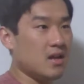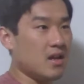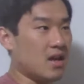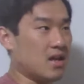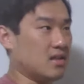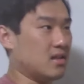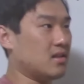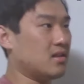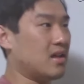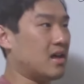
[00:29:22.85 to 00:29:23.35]

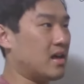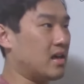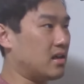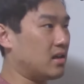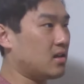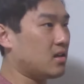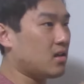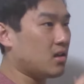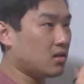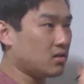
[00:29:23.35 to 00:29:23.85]
and then the
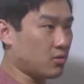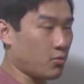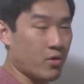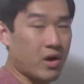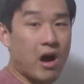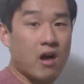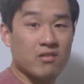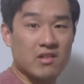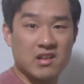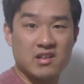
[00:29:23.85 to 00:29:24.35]
way
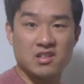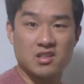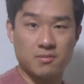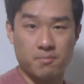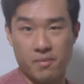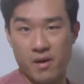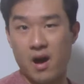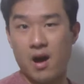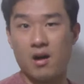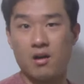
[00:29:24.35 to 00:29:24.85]
how they
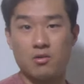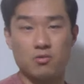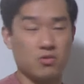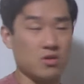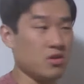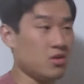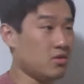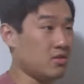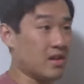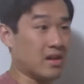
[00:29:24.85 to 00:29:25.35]
spell
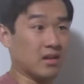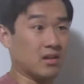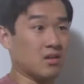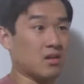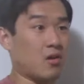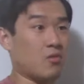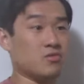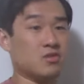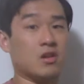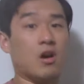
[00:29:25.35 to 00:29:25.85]
really like
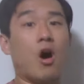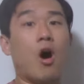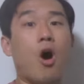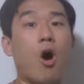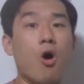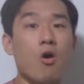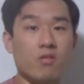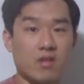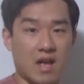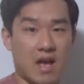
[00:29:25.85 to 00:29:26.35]
I was like
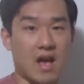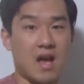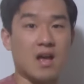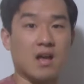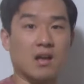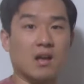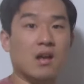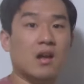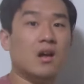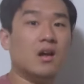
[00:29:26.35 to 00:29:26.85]

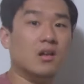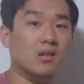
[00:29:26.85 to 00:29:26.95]
okay,